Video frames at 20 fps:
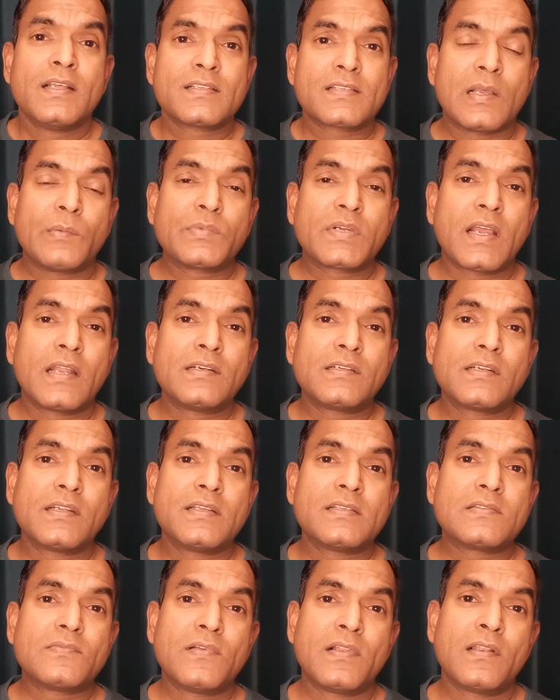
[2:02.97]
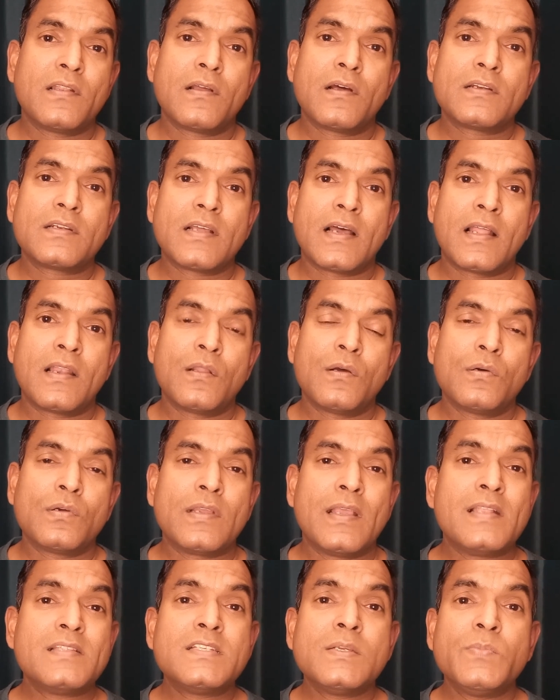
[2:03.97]
Some countries will not
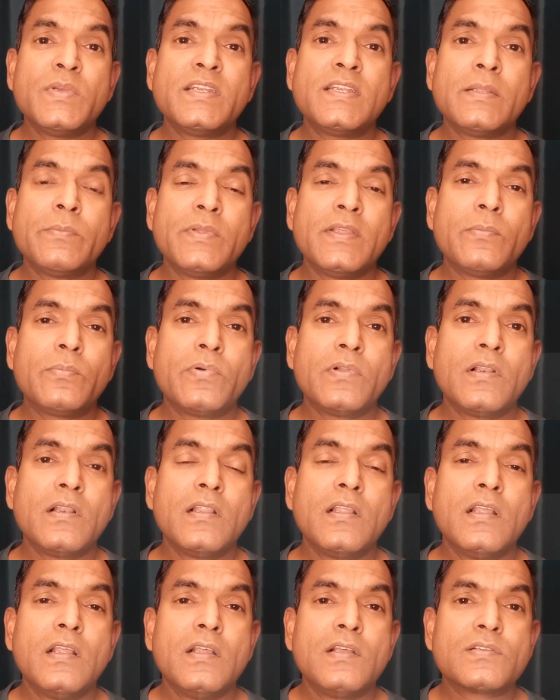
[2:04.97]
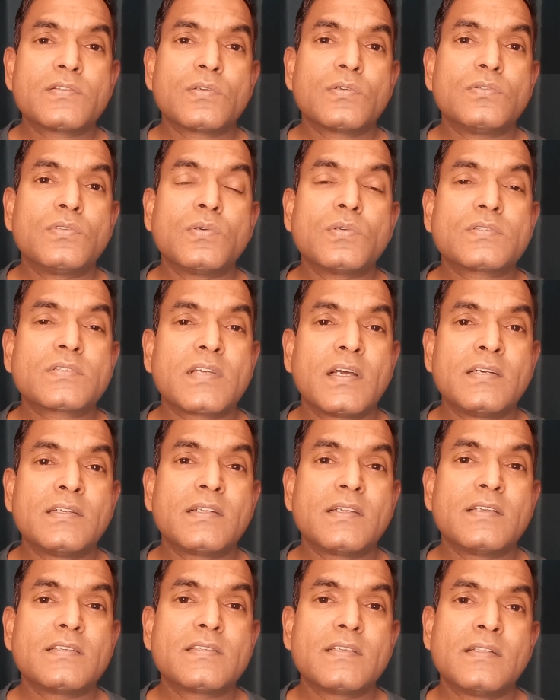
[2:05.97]
allow LGBT people, so those
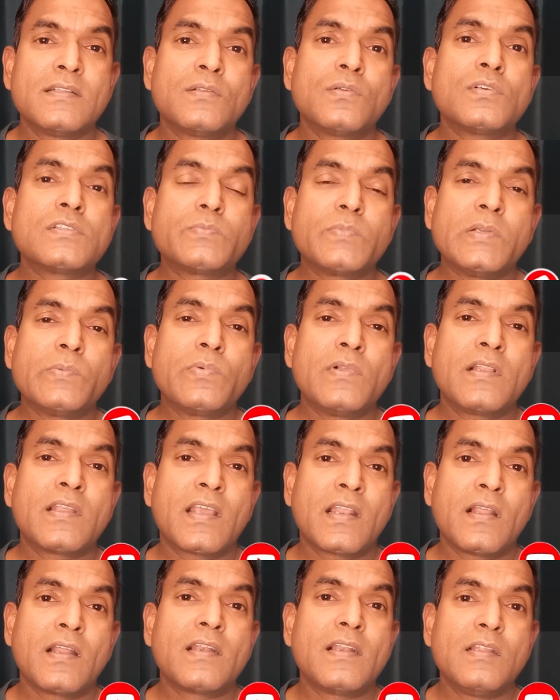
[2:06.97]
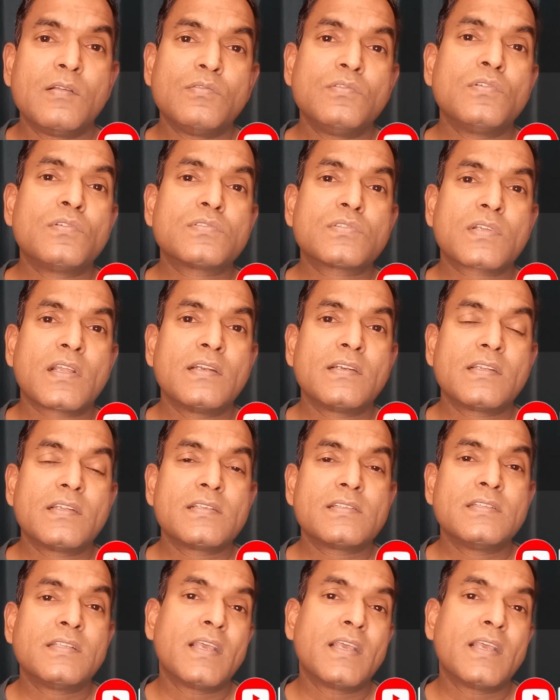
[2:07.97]
countries and those people cannot leave those countries.